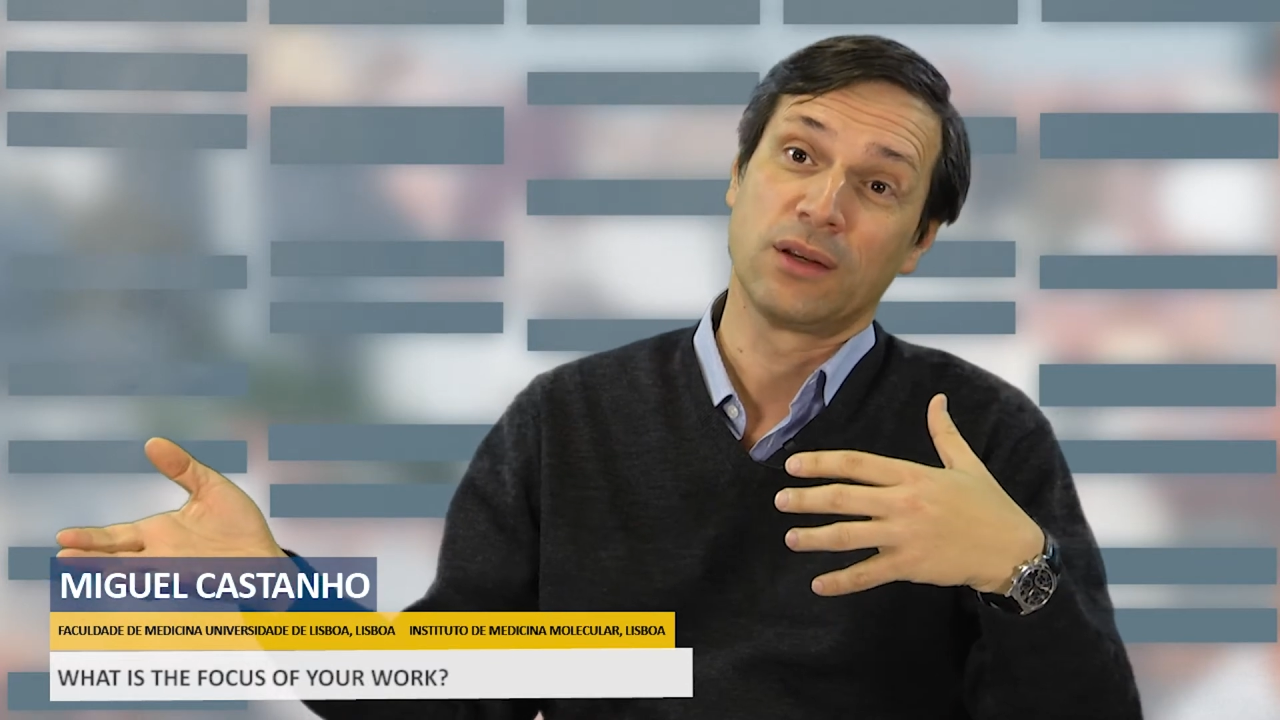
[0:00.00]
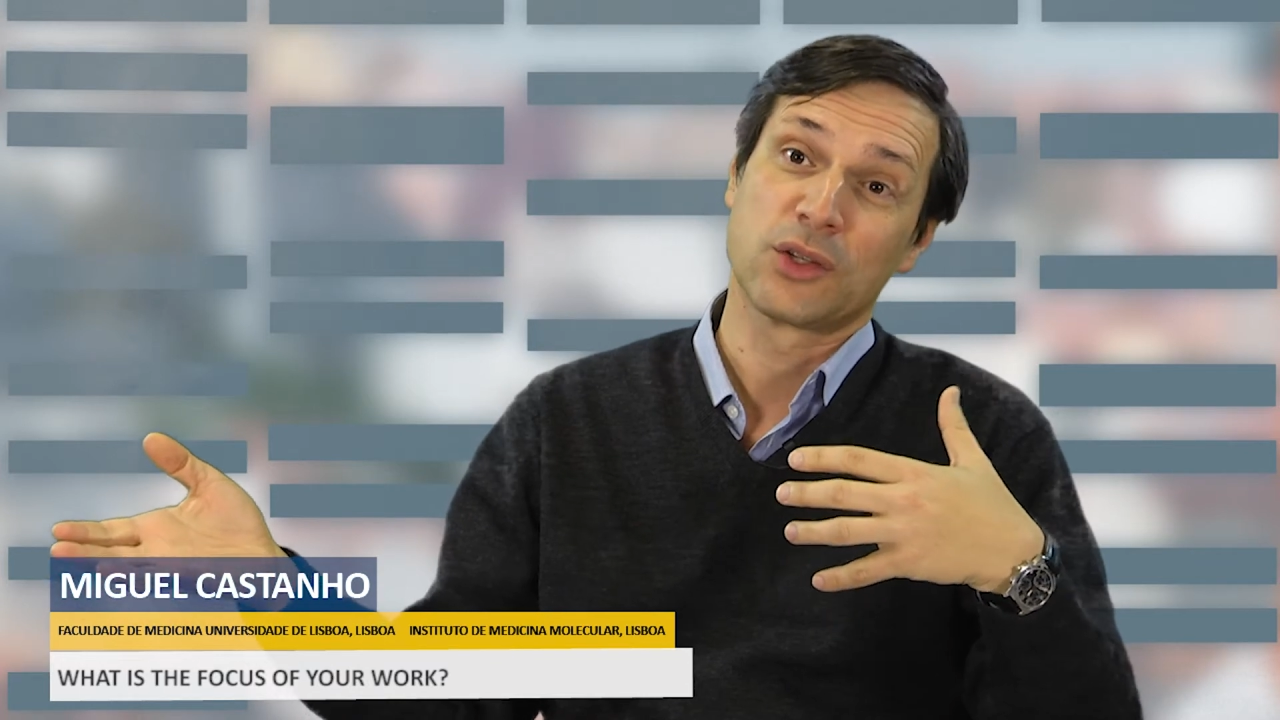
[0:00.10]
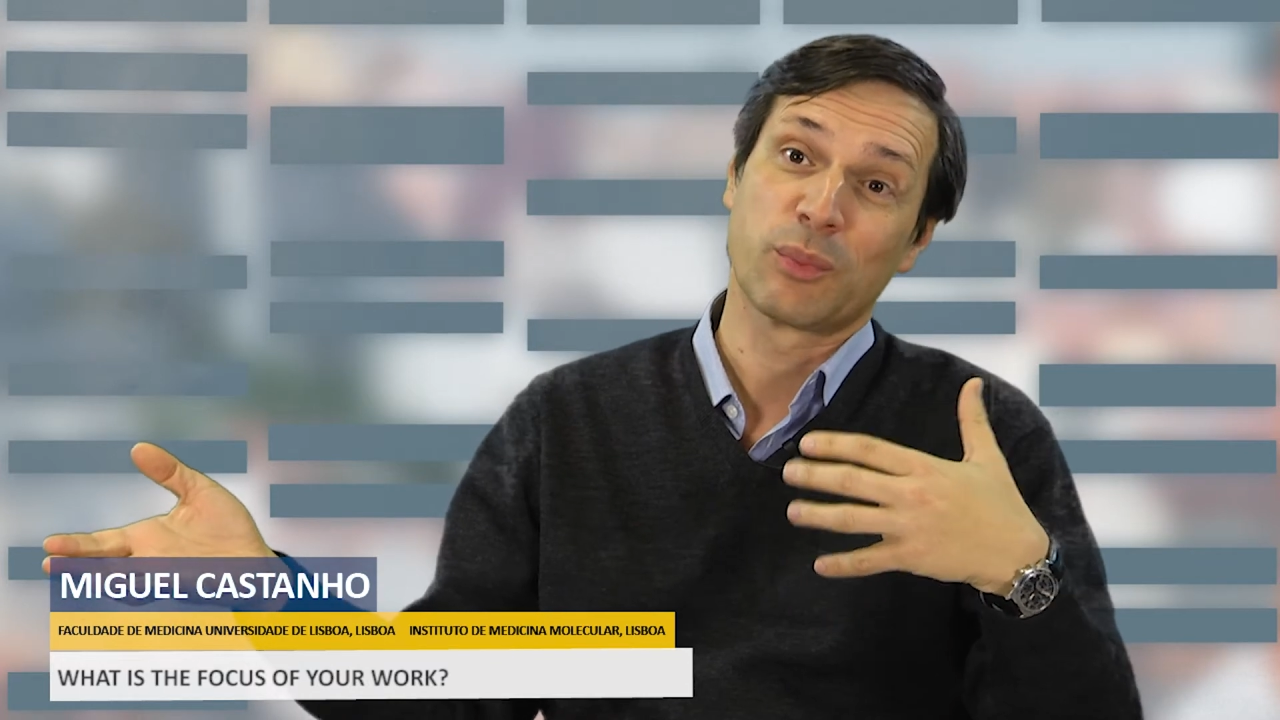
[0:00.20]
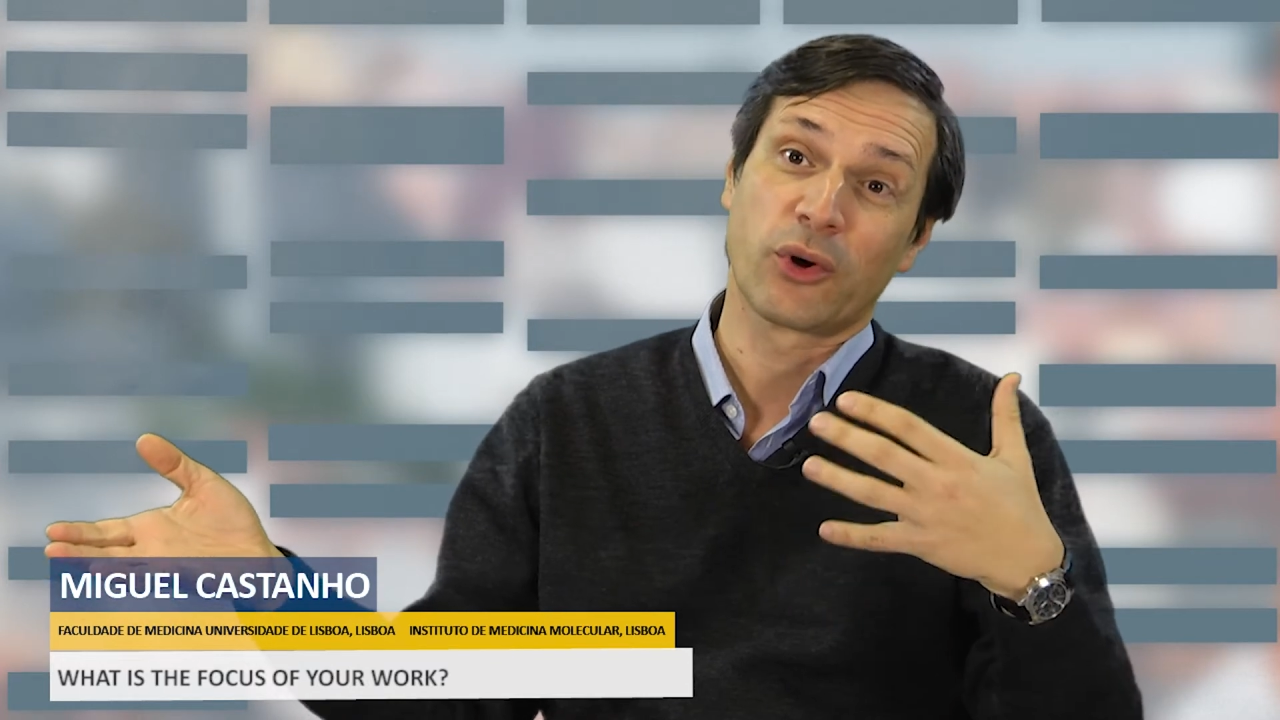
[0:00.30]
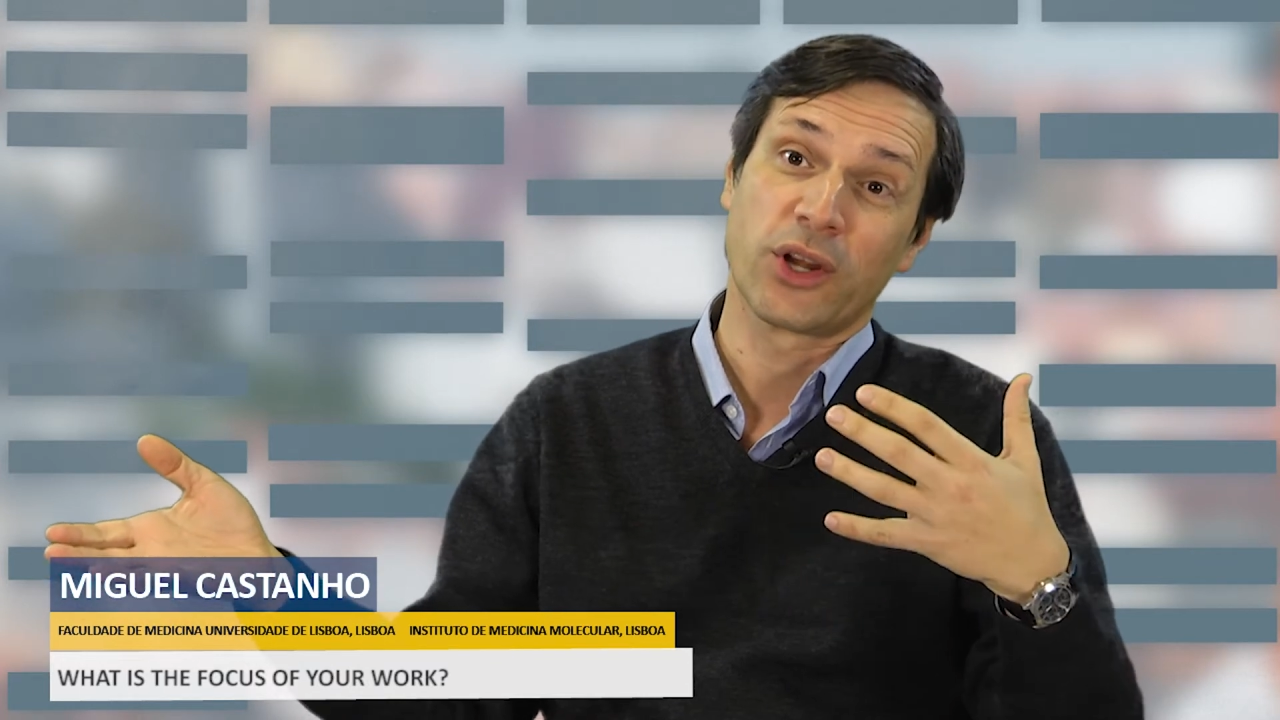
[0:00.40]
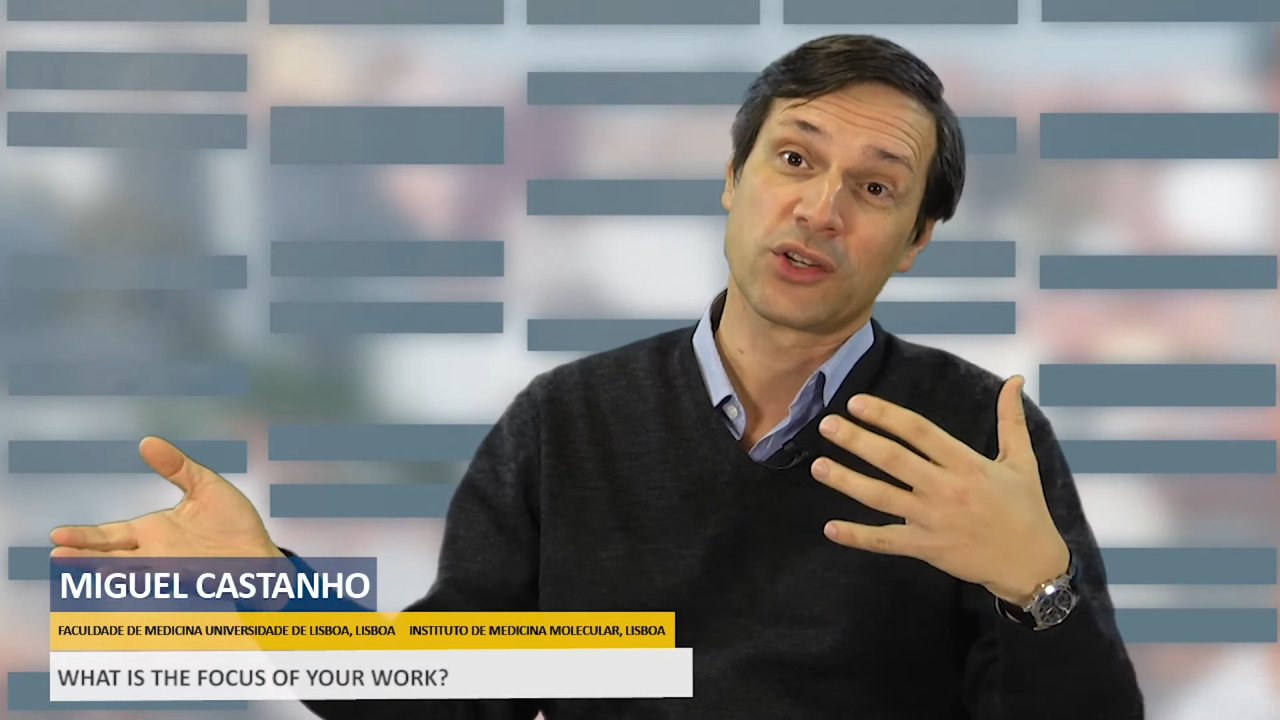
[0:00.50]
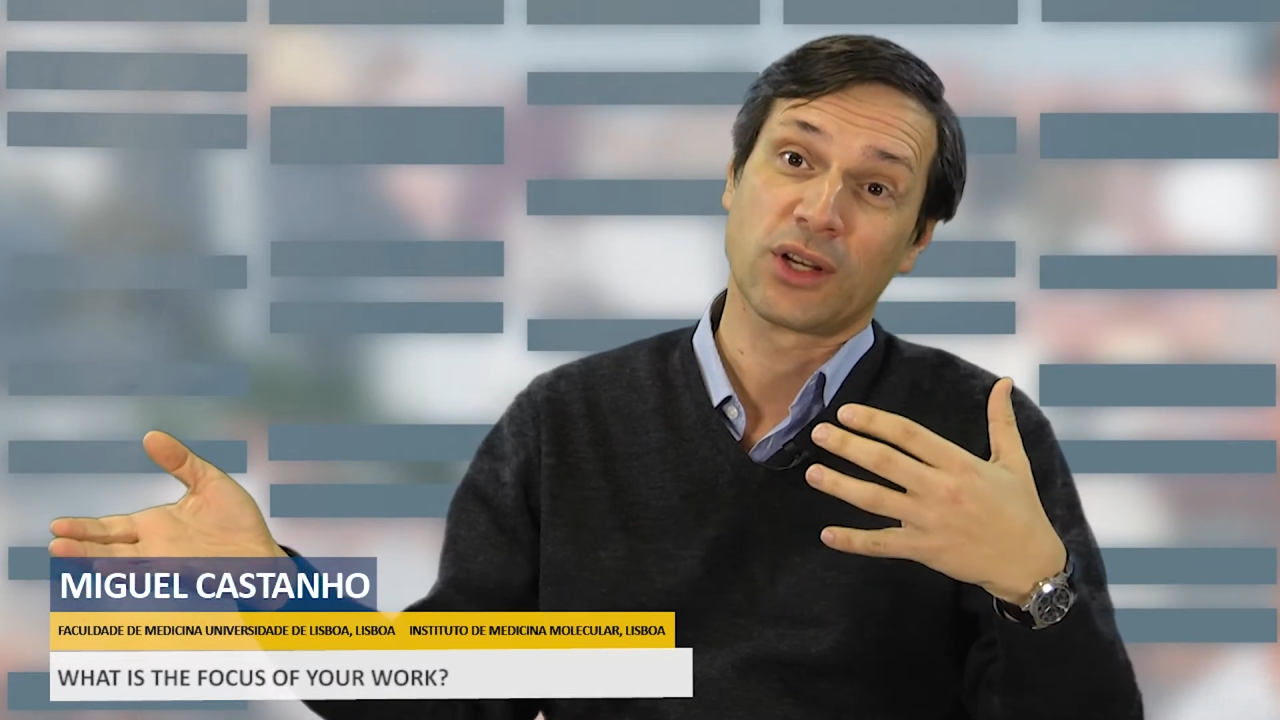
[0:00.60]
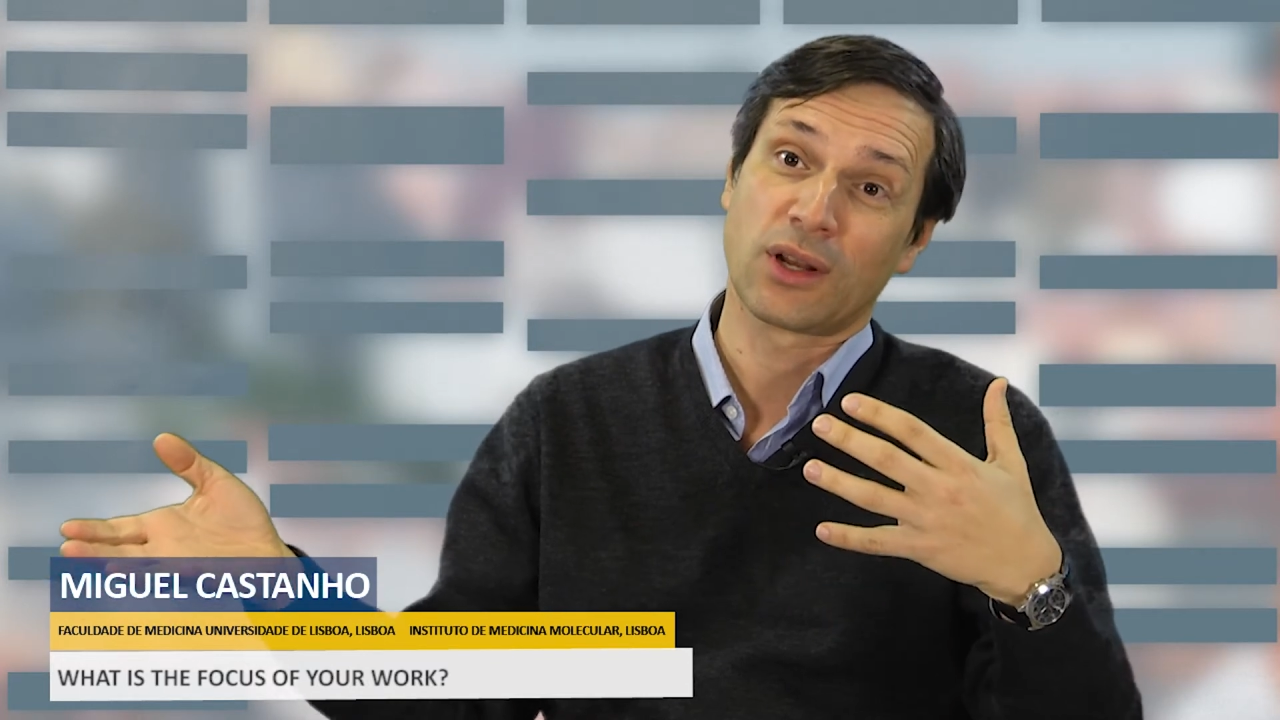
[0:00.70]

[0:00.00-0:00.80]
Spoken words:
inspiration